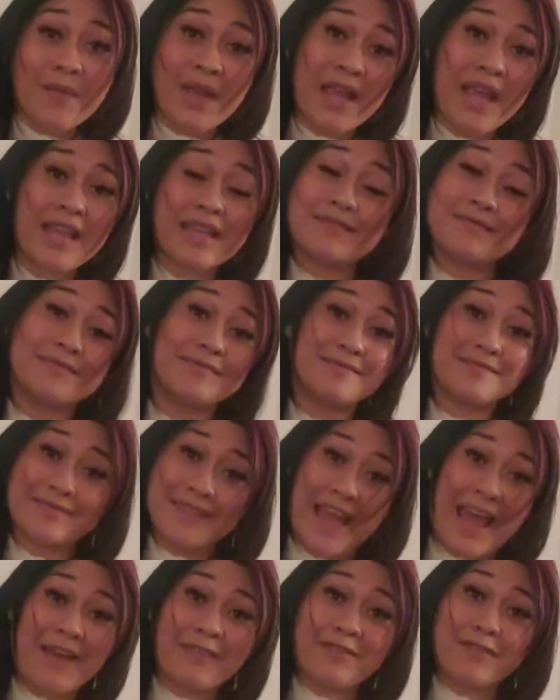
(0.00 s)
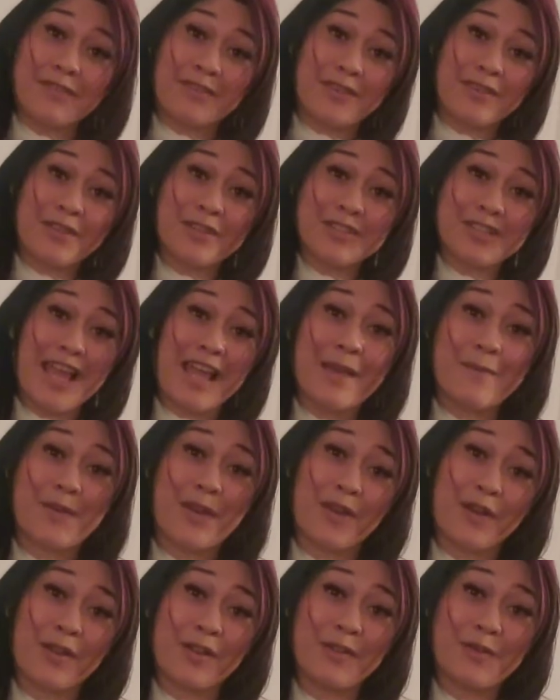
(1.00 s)
and after the third time,
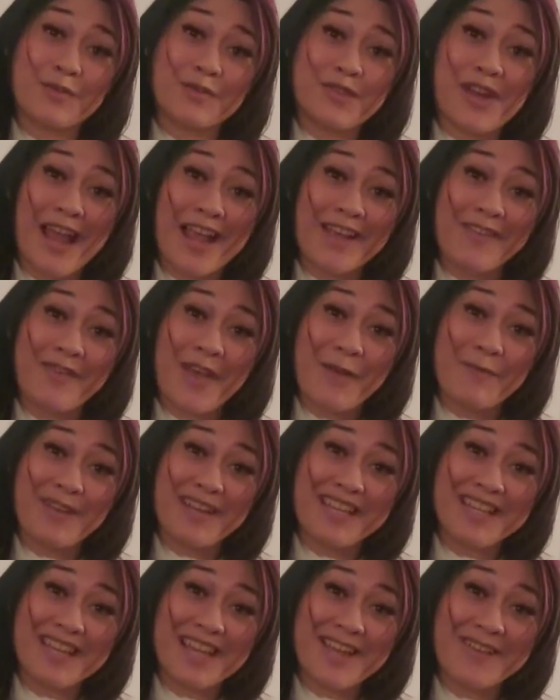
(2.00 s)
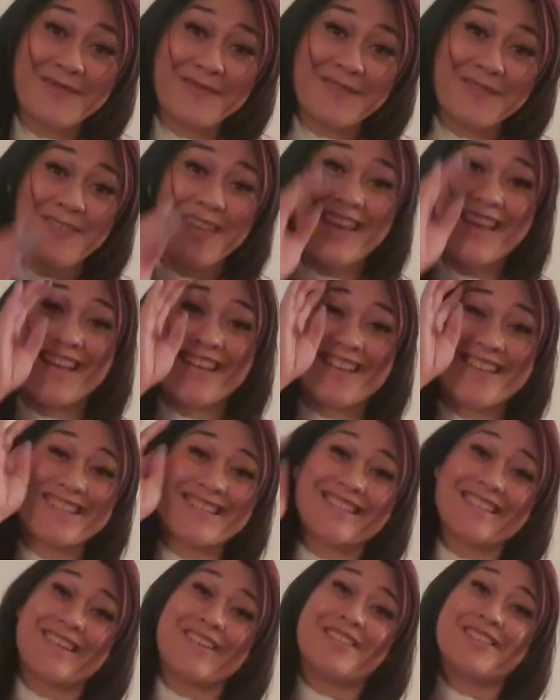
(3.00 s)
you're going to lose track of how many times
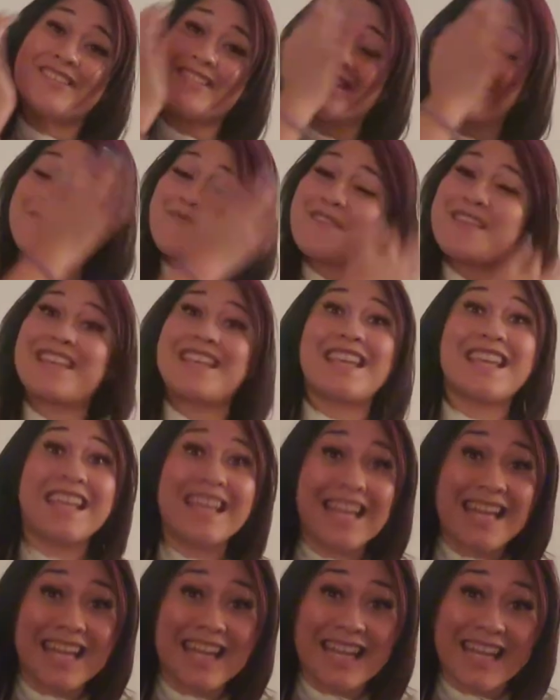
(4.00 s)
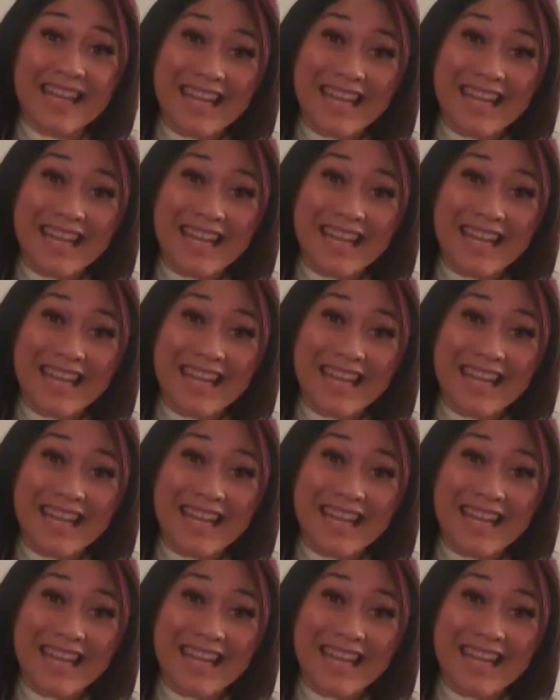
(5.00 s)
because you're just going to be getting it.